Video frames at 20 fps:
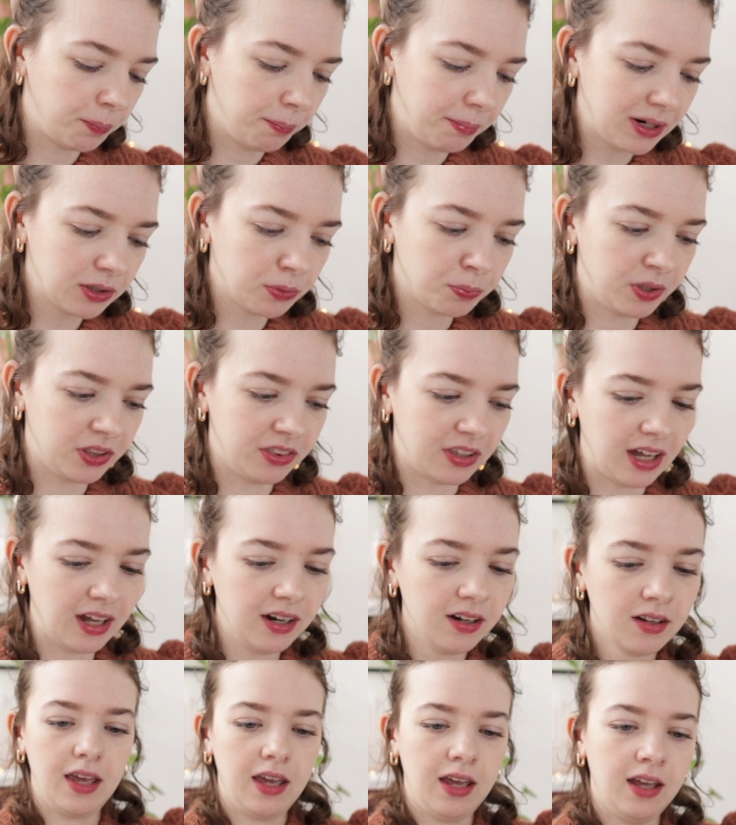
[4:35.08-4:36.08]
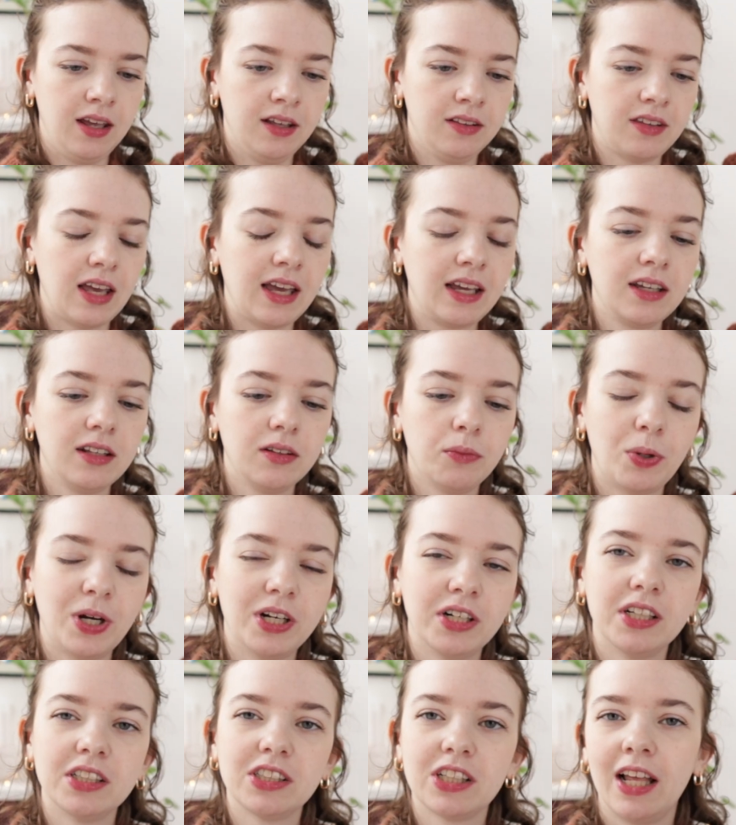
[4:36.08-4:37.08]
paired with that. And I can
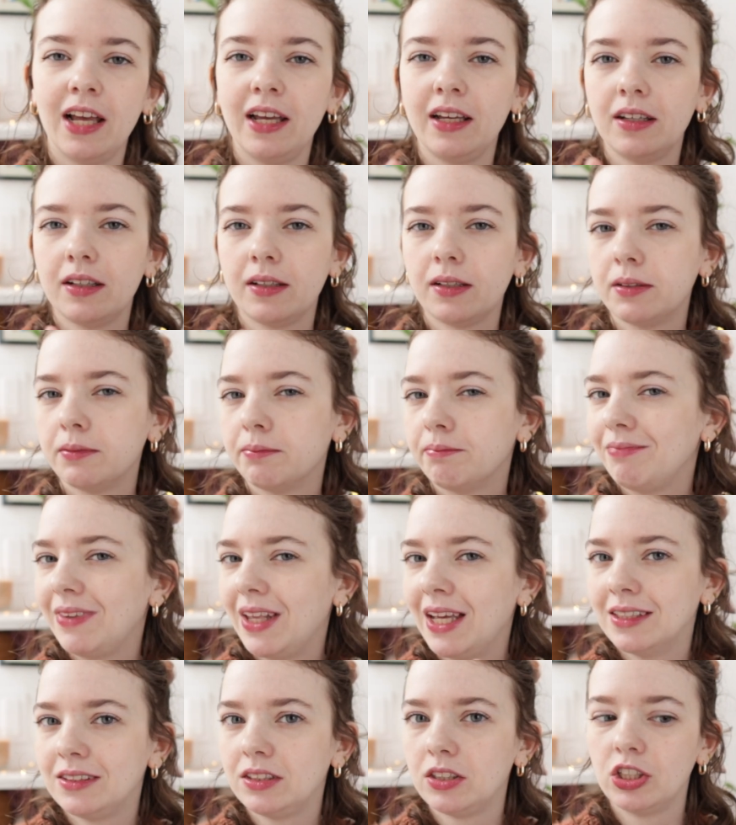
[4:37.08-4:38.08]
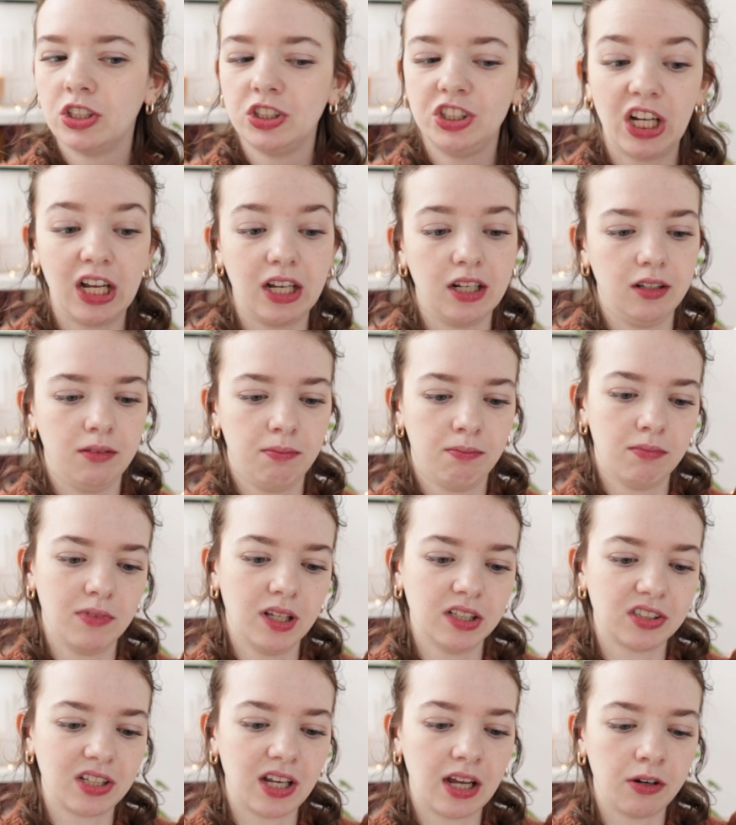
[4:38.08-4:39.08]
wear this like as a jacket.
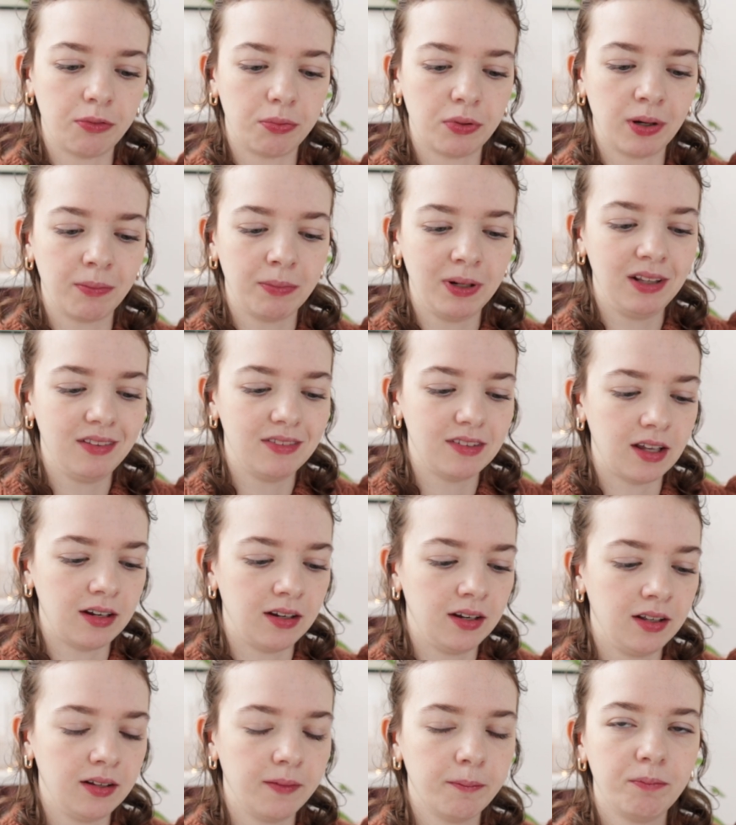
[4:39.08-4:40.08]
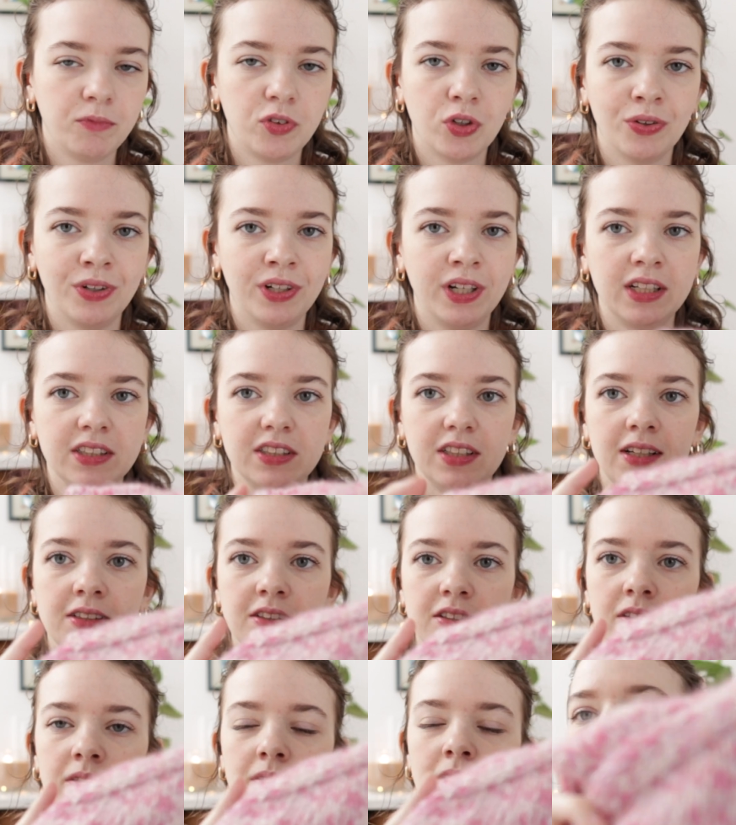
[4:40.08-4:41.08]
That's kind of what I'm intending during that
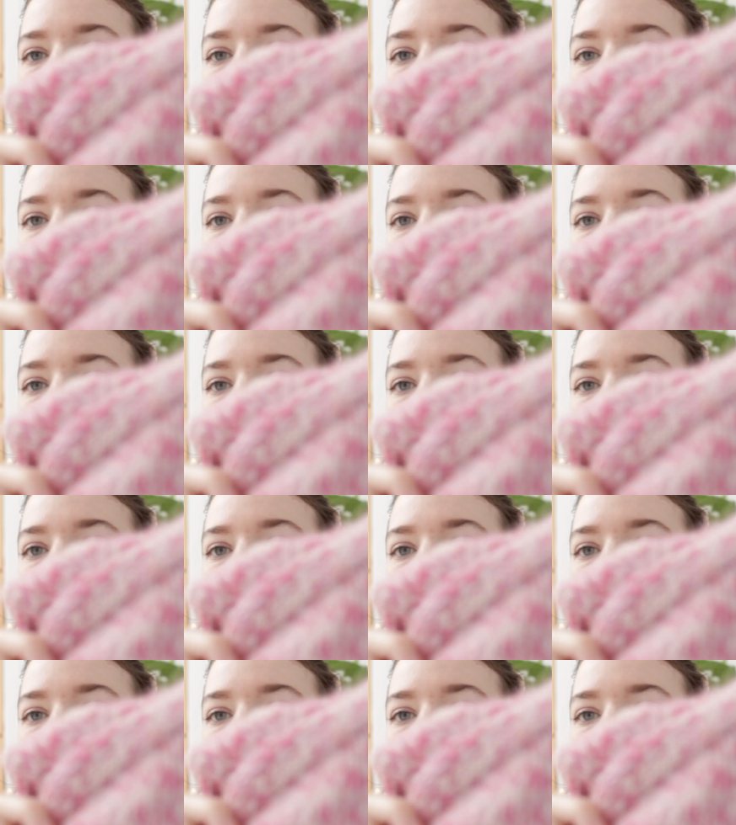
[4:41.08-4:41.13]
season.